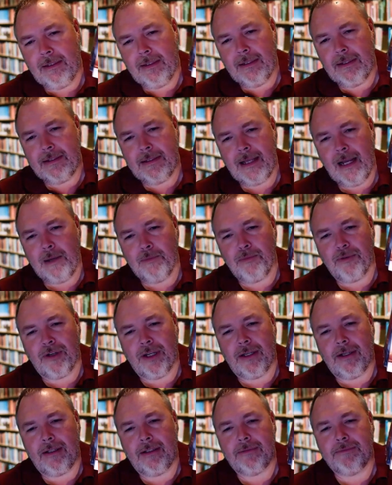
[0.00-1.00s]

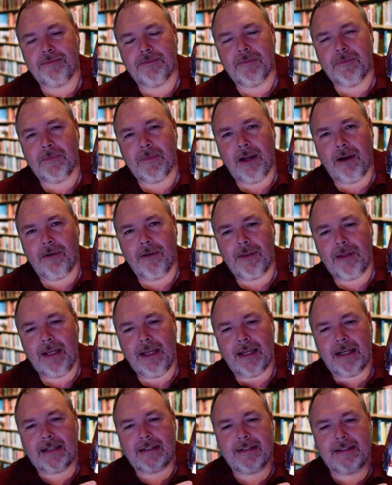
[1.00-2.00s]
Sabriel, Garth
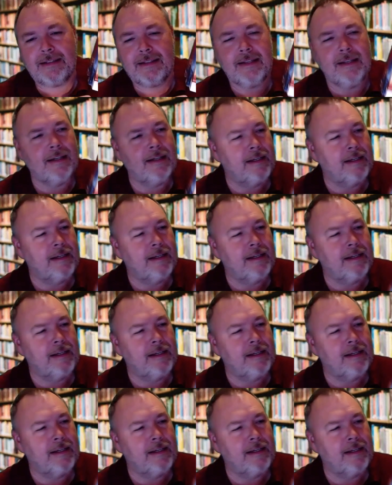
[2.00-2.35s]
Nix.